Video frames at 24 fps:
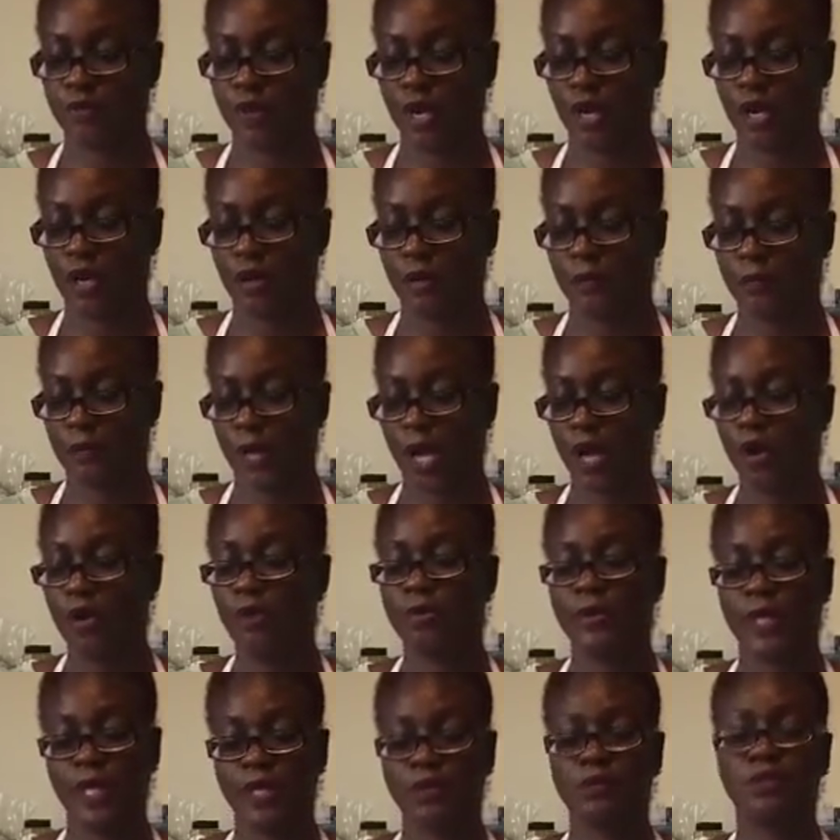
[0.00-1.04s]
I
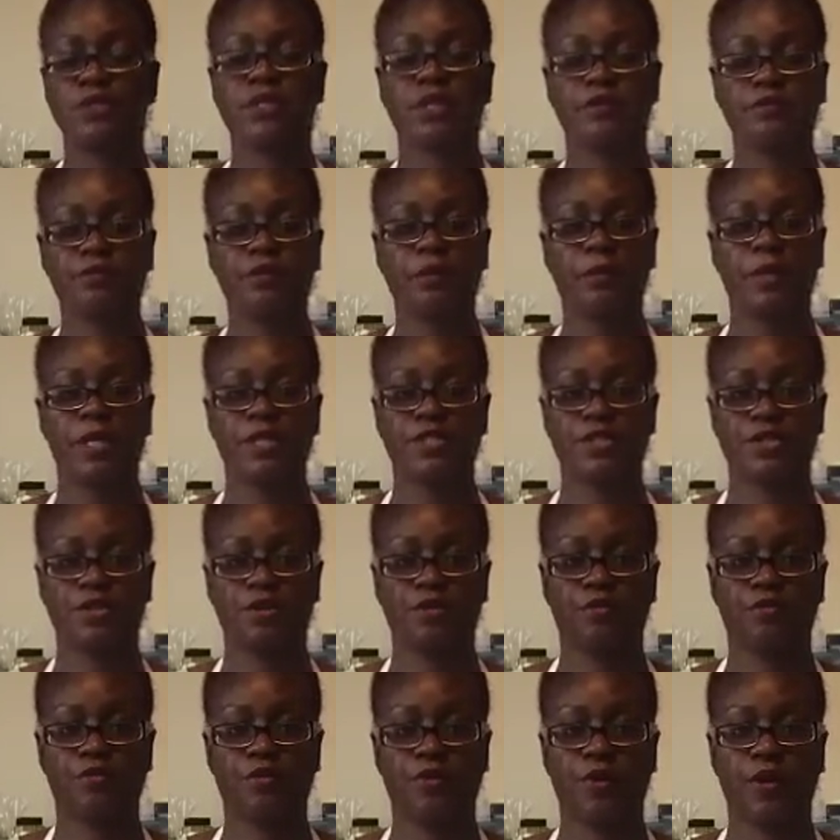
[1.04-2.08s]
hope that it was
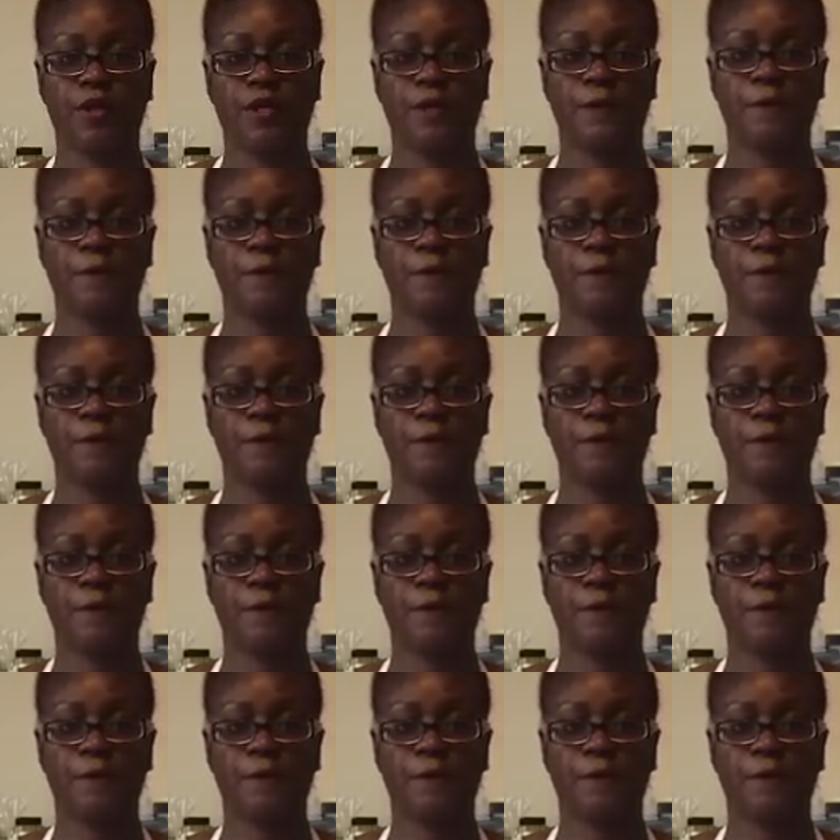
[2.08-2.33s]
informational for